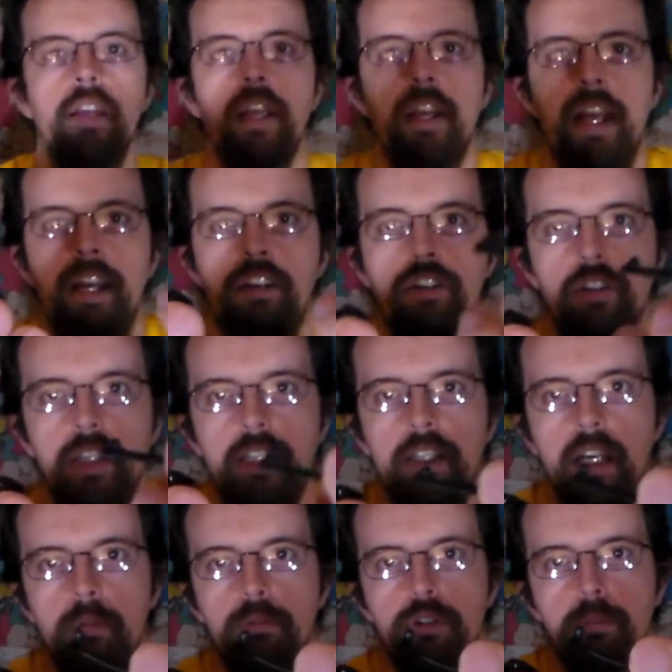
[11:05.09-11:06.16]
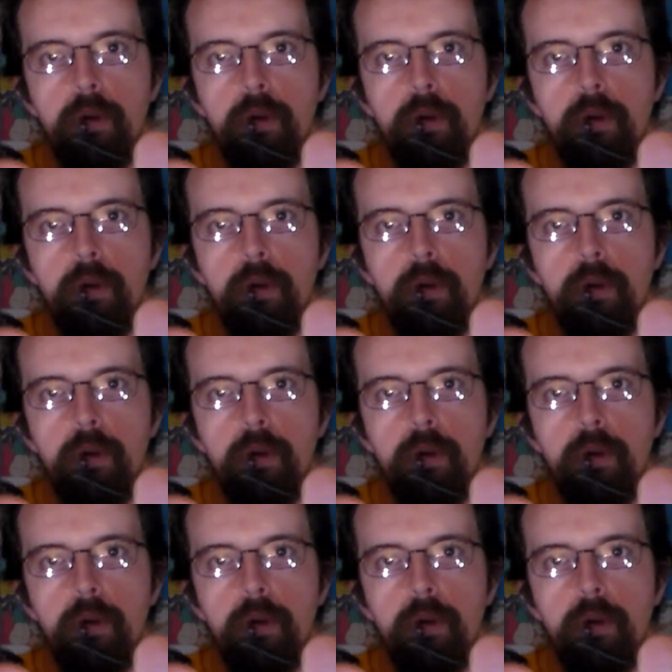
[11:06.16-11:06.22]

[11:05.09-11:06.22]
it actually comes